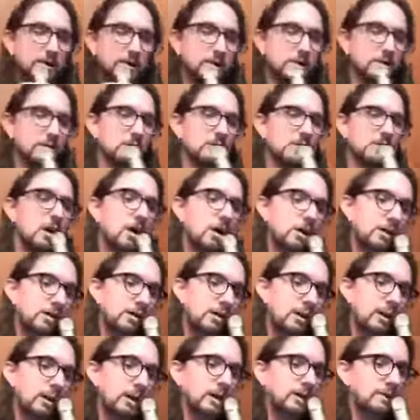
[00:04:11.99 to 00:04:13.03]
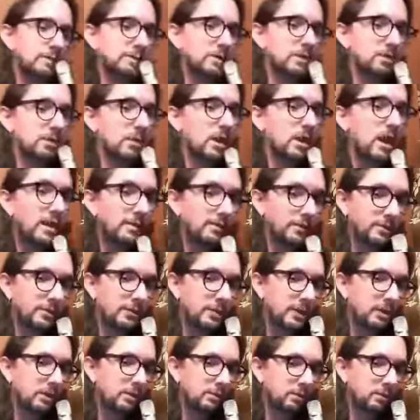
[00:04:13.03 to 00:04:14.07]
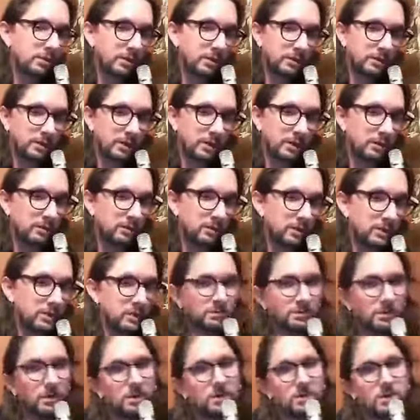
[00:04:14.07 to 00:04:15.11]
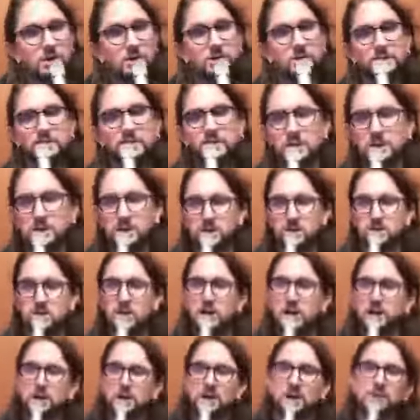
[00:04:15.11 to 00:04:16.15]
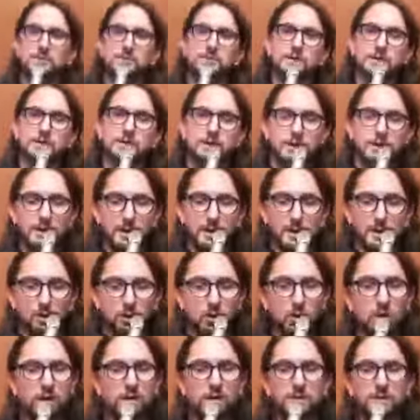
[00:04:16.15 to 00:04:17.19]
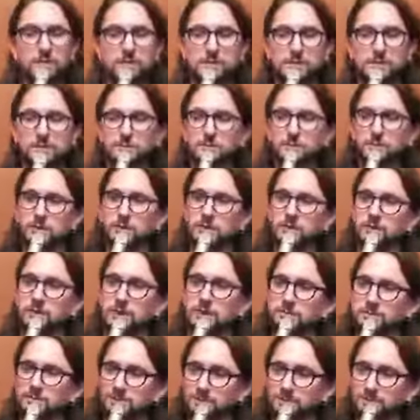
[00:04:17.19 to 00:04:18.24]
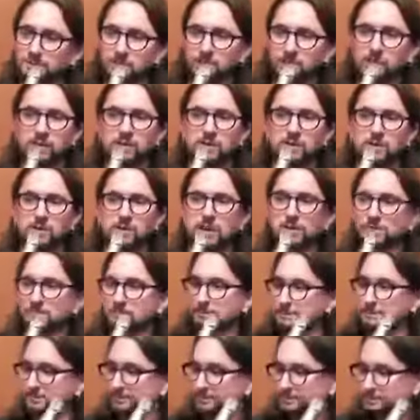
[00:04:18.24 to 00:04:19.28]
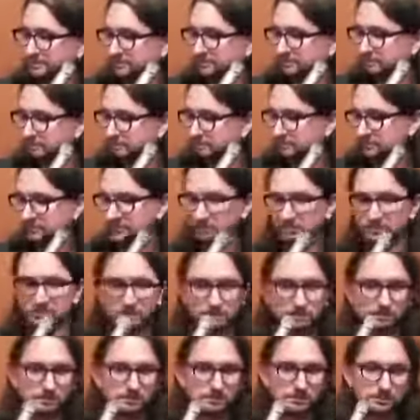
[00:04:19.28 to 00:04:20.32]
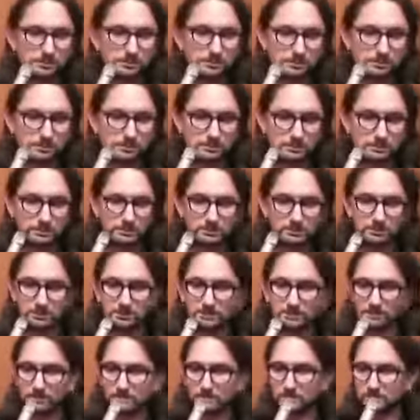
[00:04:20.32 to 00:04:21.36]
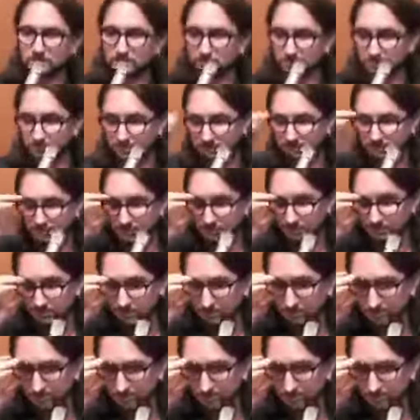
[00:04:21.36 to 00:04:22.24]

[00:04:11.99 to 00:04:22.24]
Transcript: So, caller, um, you're live on the air with uh, Richard Burnish on the Jesus chat line. Welcome to the program. What's your name? Um, uh, my name is Tristan.